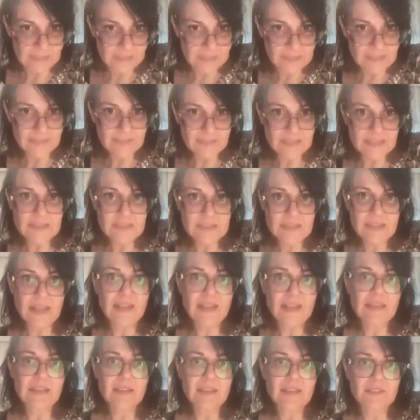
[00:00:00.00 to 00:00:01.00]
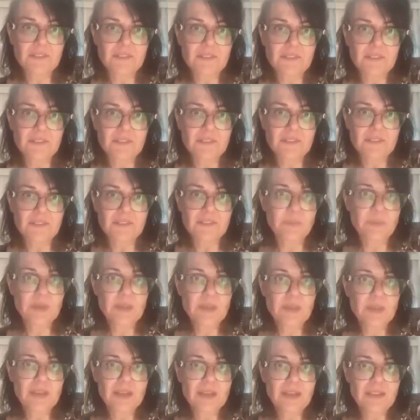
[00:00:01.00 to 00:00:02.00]
and they say,
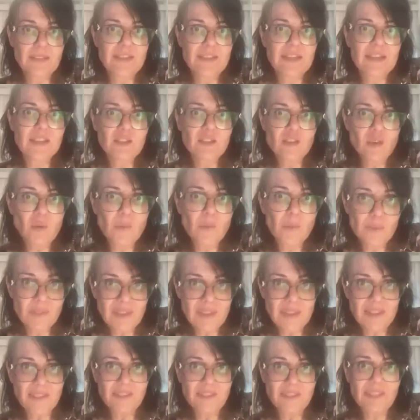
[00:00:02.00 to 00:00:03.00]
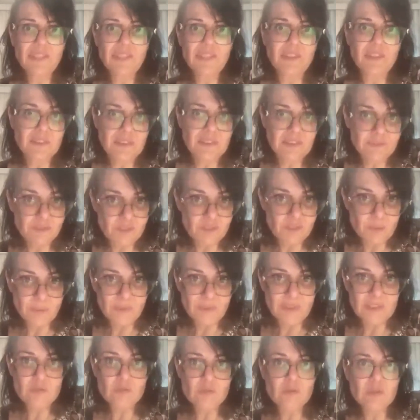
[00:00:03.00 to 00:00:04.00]
they know then that
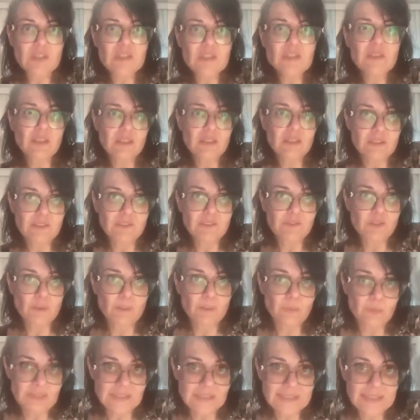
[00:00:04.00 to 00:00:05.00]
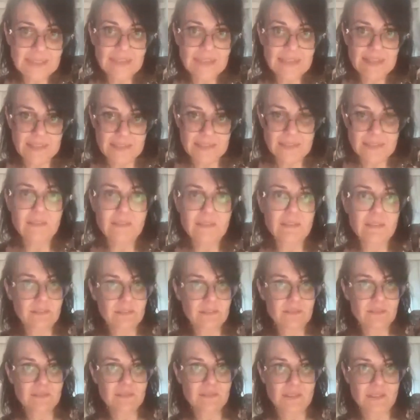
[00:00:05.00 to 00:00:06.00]
the judicial review will kick in,
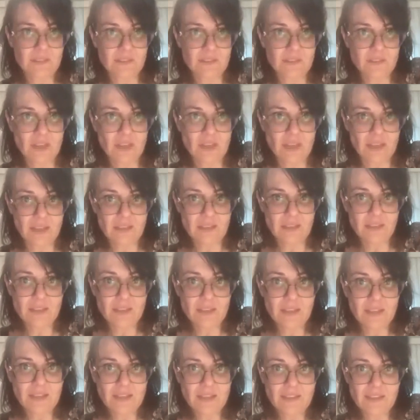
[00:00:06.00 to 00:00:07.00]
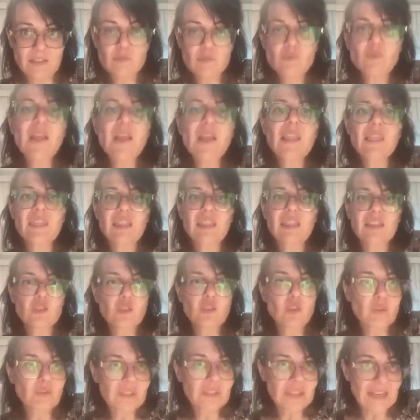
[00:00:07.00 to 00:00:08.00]
okay? That's why they
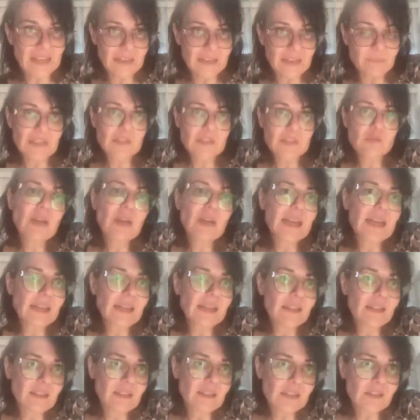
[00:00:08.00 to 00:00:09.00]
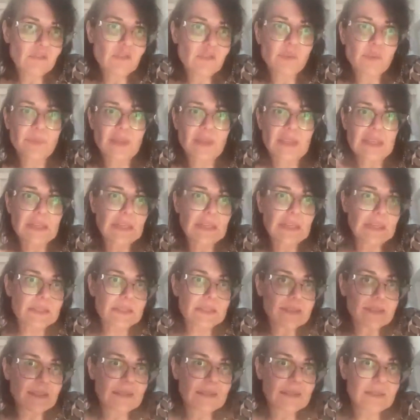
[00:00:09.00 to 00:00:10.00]
don't name. That's why I think, for me,
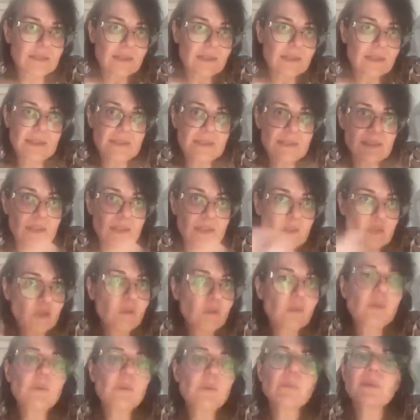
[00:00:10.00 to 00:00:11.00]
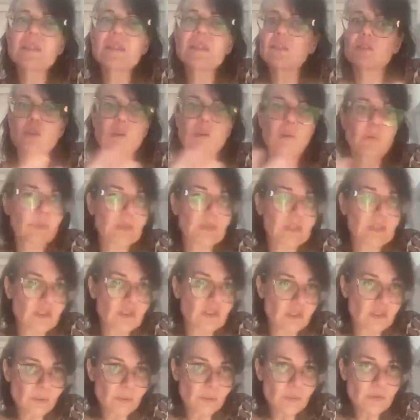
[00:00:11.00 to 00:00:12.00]
it's a tool which is always
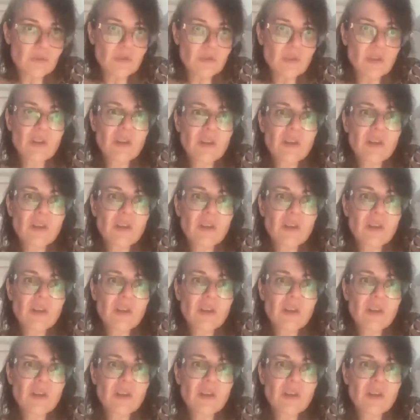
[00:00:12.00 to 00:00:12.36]
used,